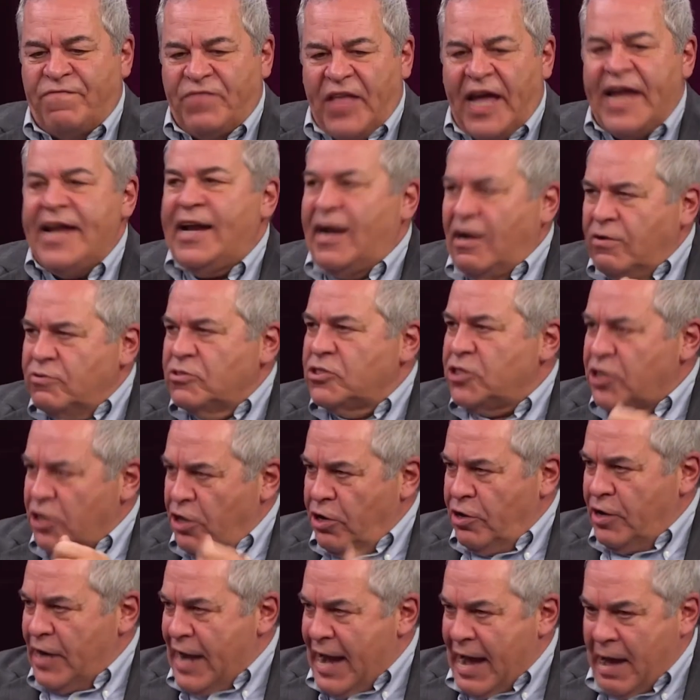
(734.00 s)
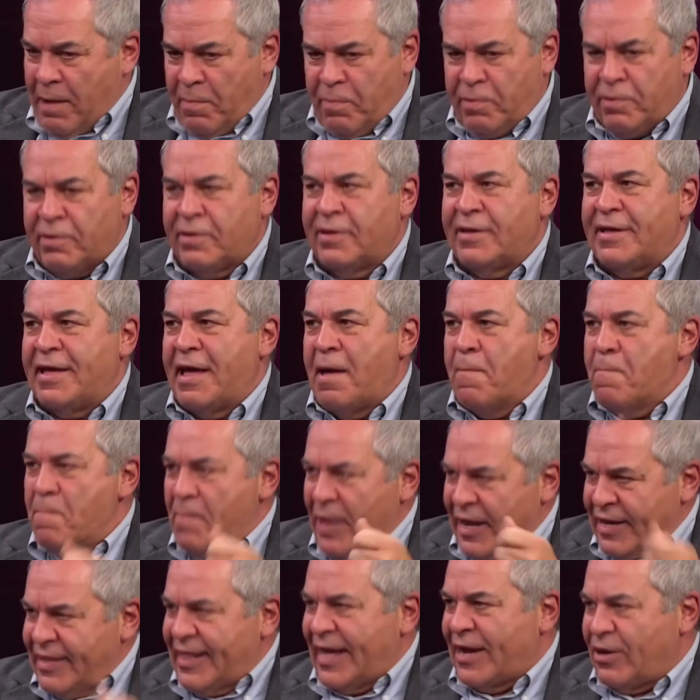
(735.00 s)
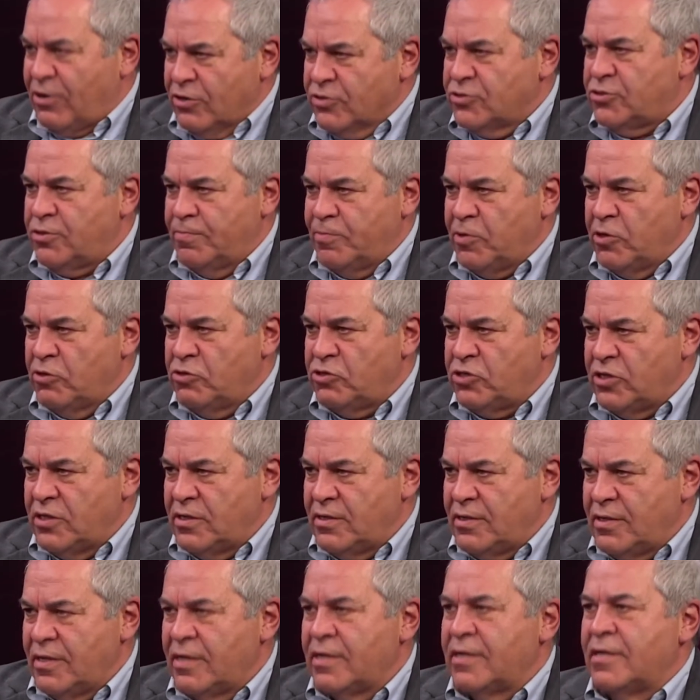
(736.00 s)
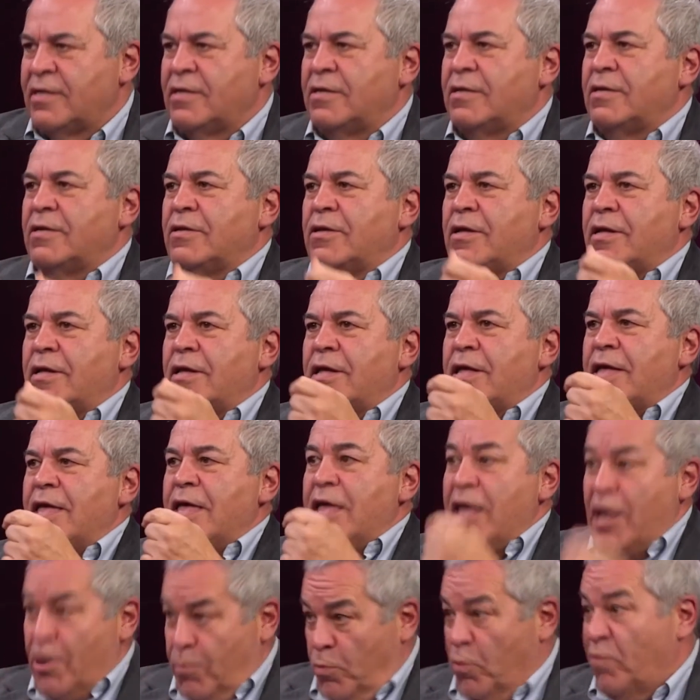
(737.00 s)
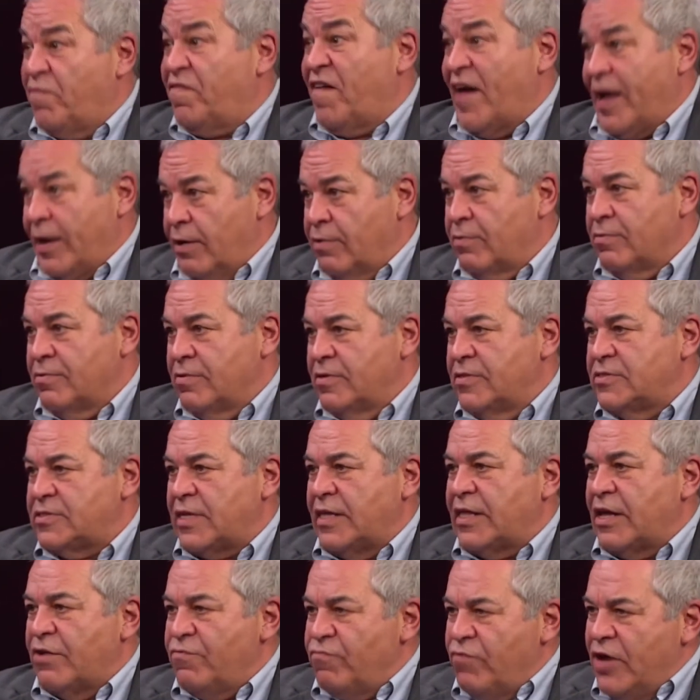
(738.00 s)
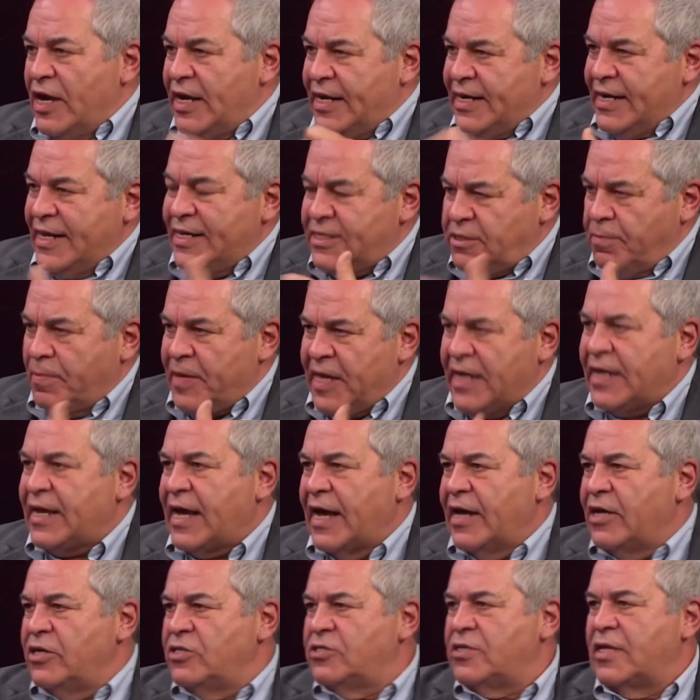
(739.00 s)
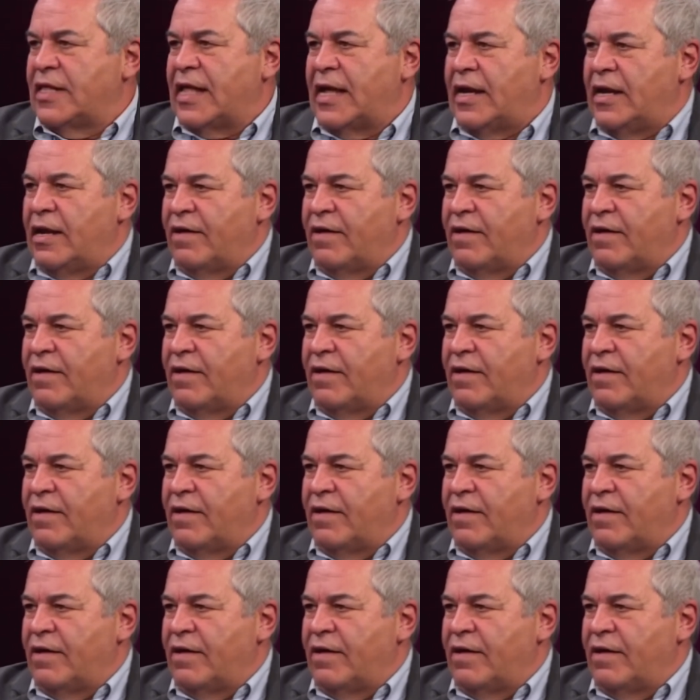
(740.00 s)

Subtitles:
they don't turn up and make that contribution, it will fail. So they really need to be engaged at that level.